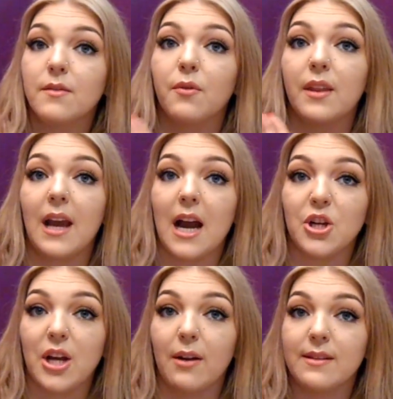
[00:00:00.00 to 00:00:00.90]
for the
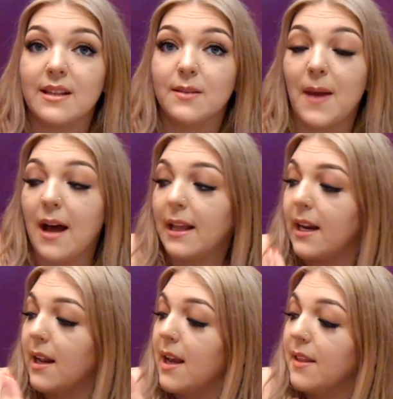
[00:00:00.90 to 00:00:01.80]
eyeshadows in this
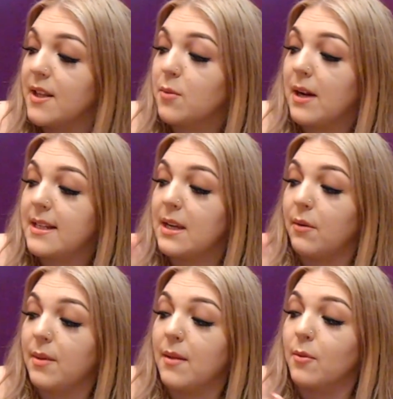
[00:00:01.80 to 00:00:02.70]
palette. This one I say
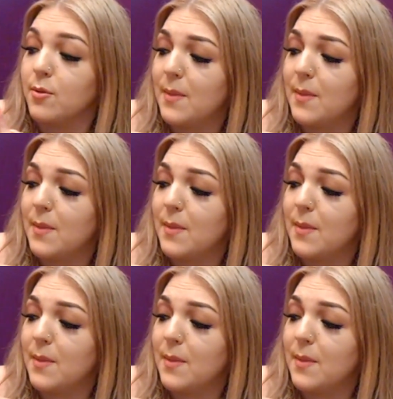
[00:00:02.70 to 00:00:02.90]
would be the most